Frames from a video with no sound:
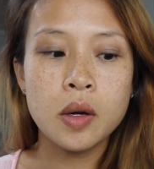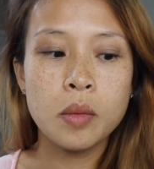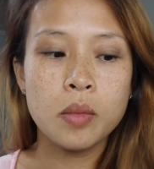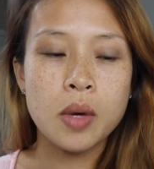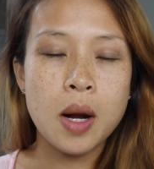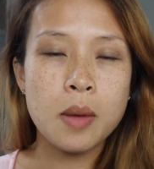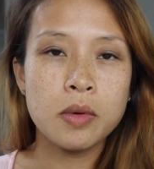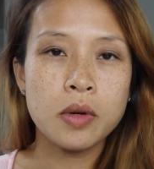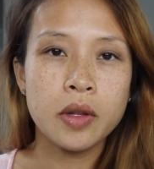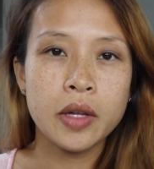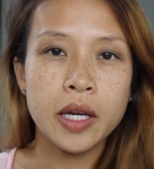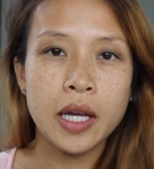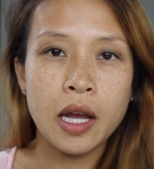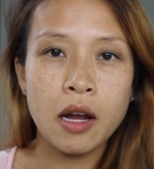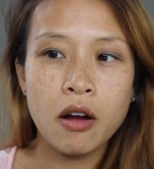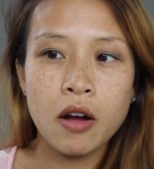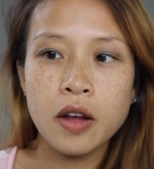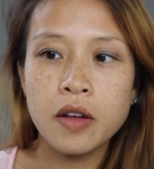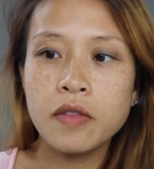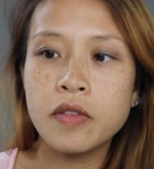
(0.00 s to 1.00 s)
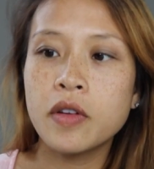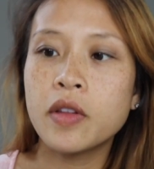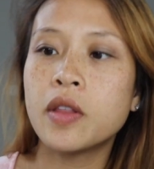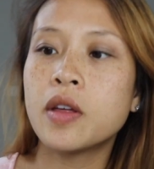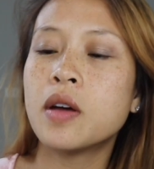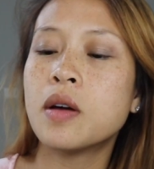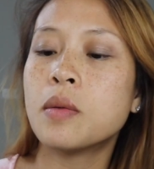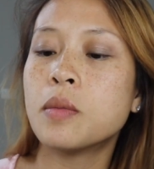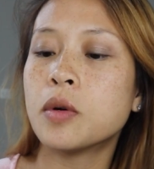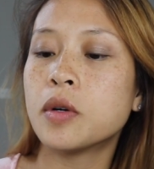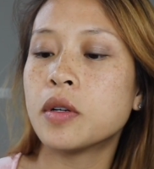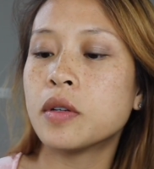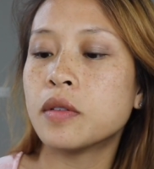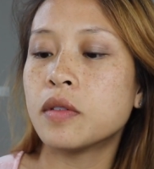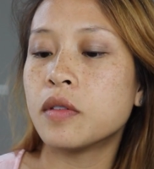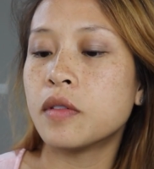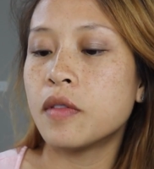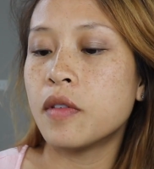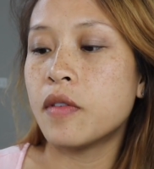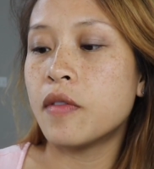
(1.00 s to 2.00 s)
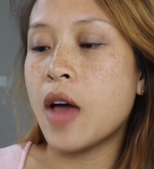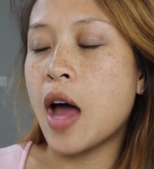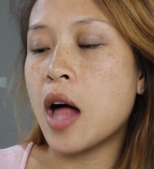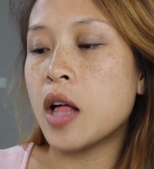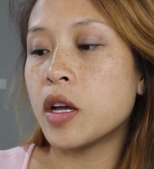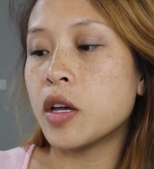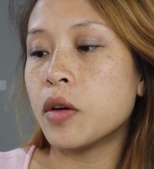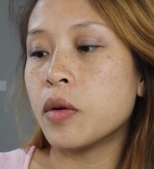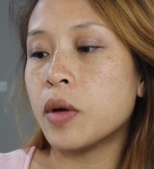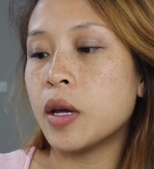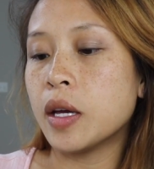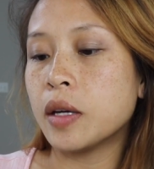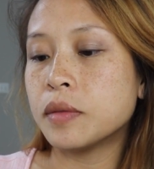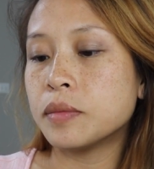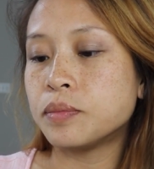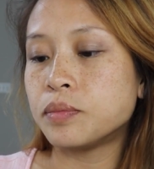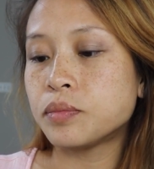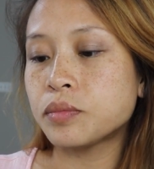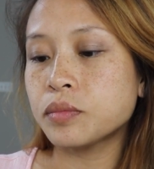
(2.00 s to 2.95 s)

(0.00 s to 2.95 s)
properly caring for them or valuing